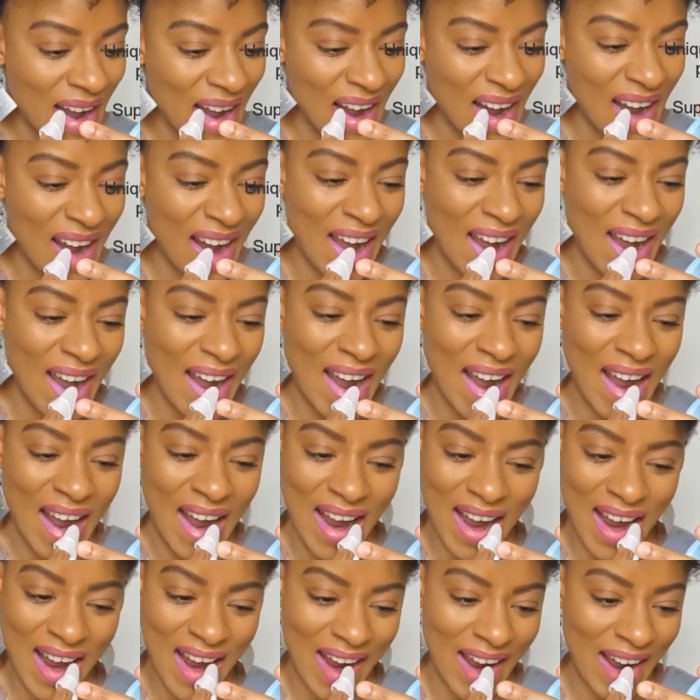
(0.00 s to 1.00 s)
for this one.
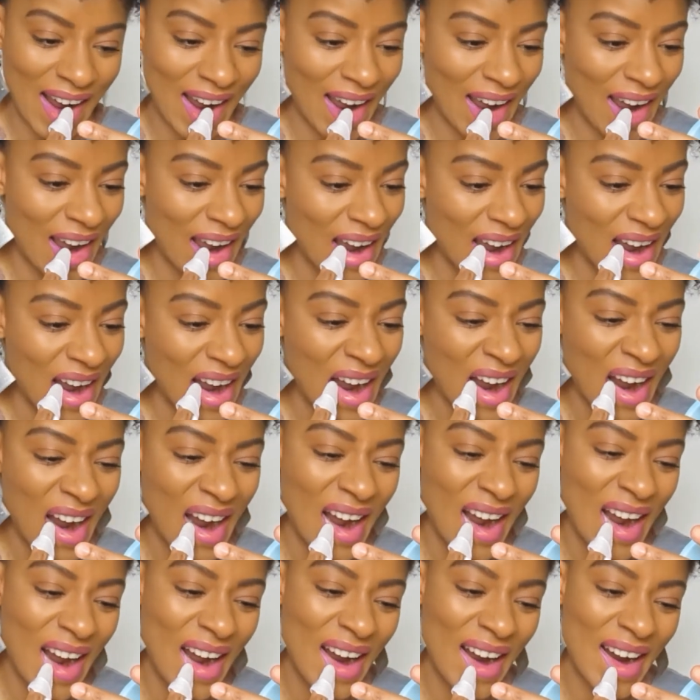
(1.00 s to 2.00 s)
And the color is
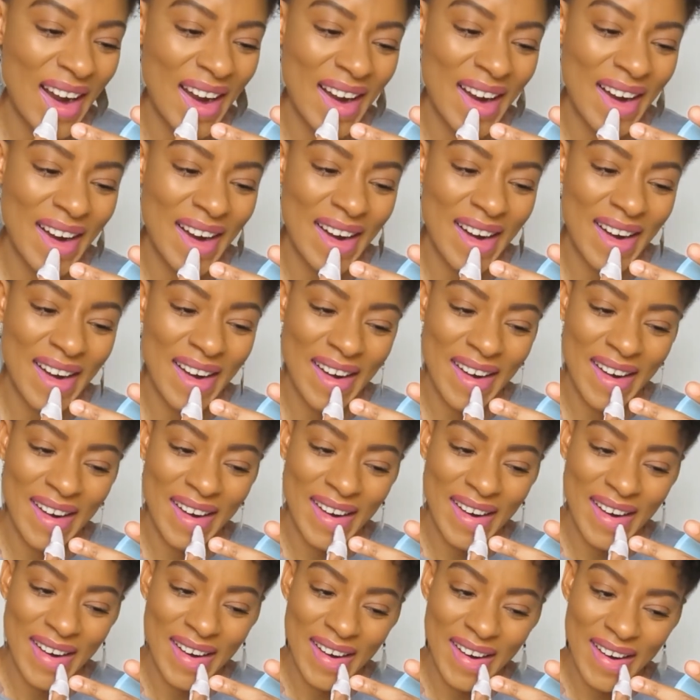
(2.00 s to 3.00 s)
even and it is
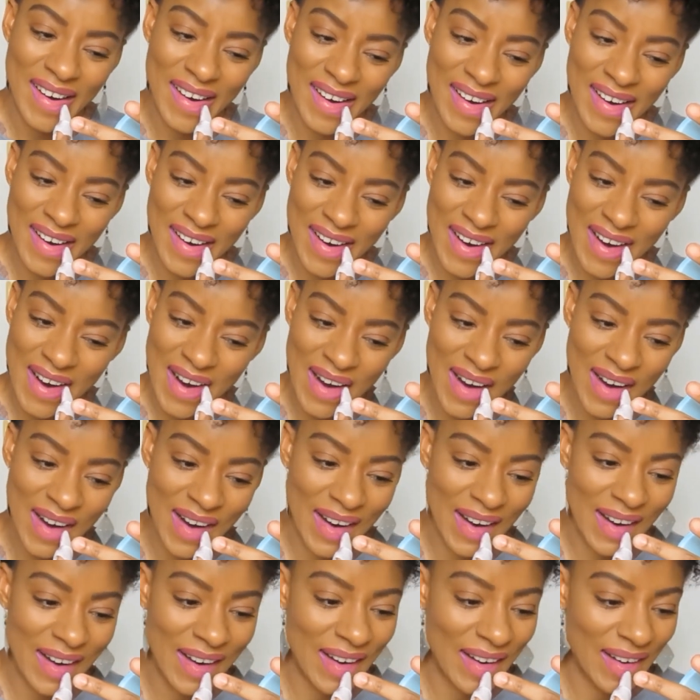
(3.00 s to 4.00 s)
bright color and it is
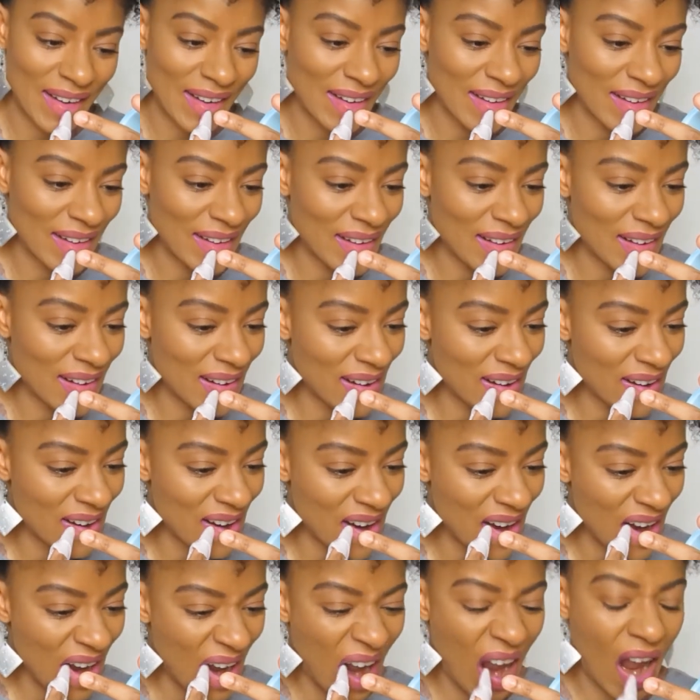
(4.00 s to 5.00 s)
true to form.
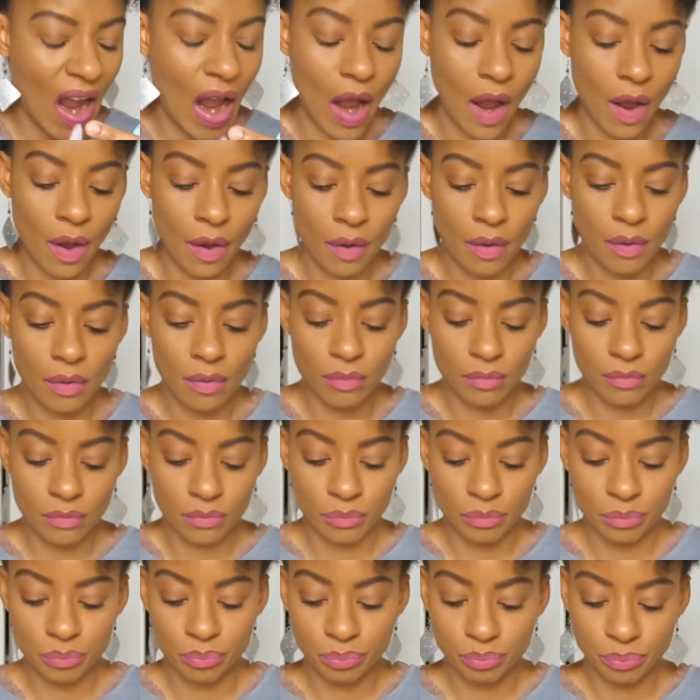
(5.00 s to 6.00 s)
It is as bright
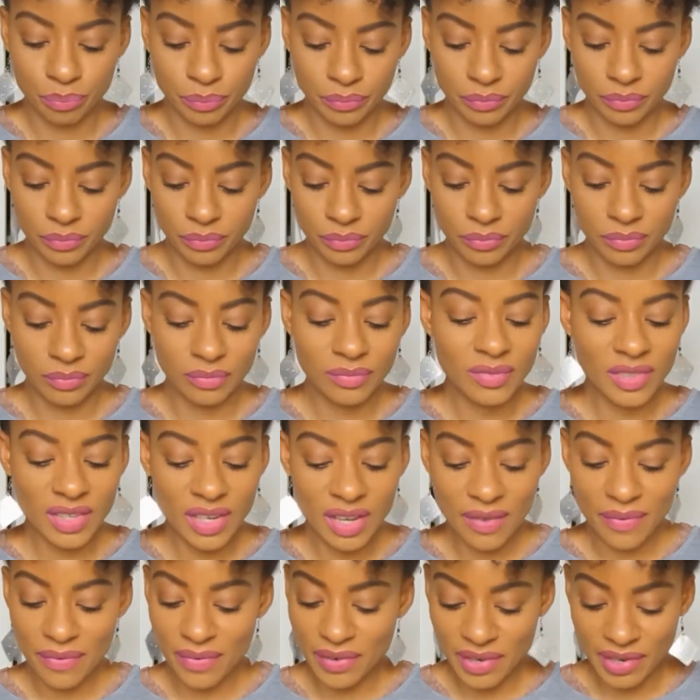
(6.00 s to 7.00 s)
as the outside
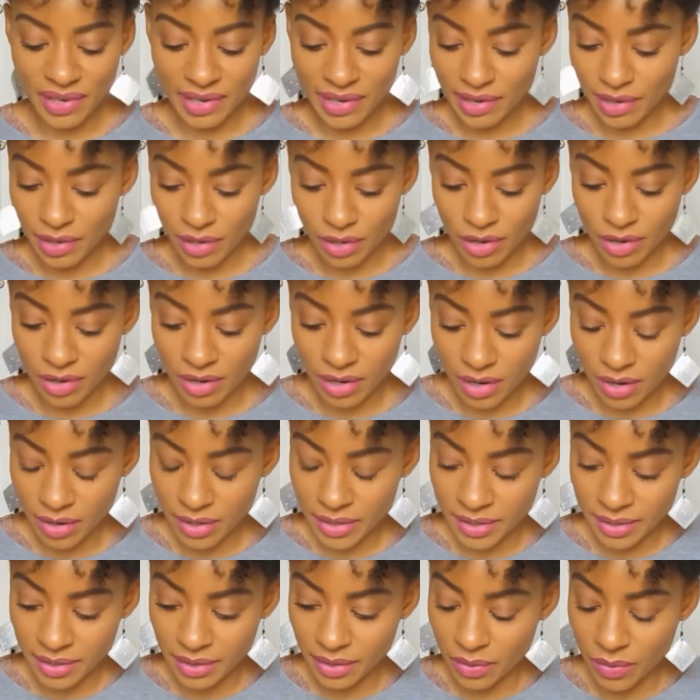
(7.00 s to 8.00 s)
packaging looks. a
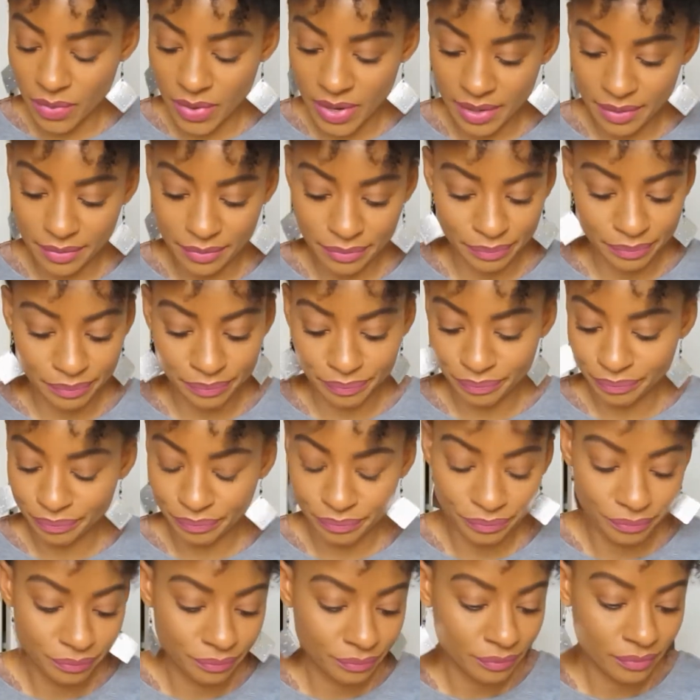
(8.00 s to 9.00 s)
long-lasting one.
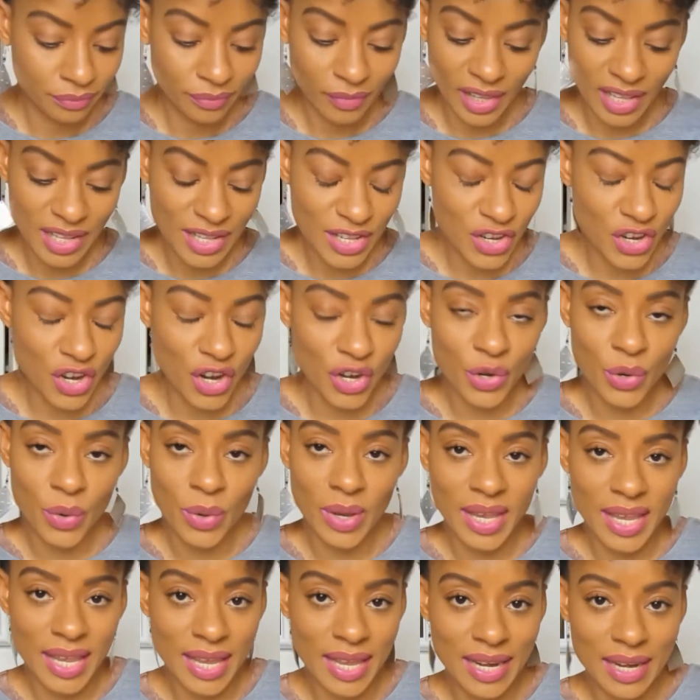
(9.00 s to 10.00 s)
It's not
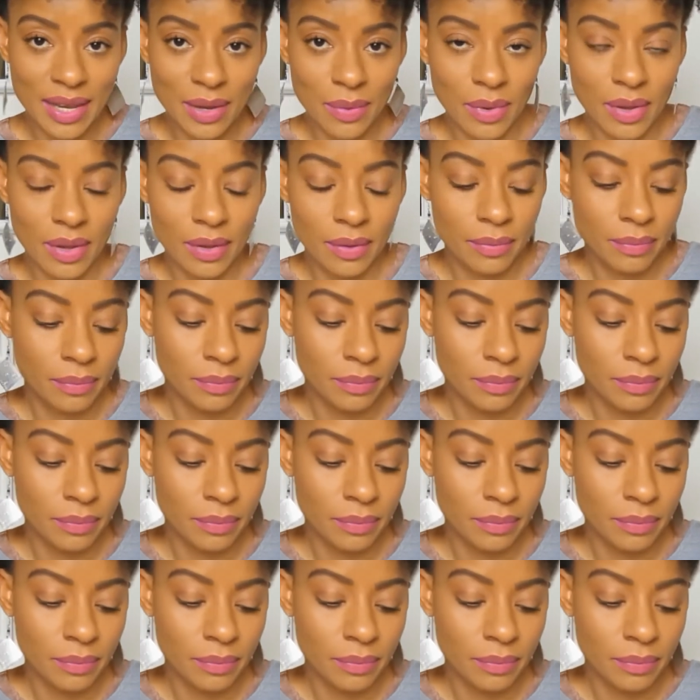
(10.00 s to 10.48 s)
going anywhere.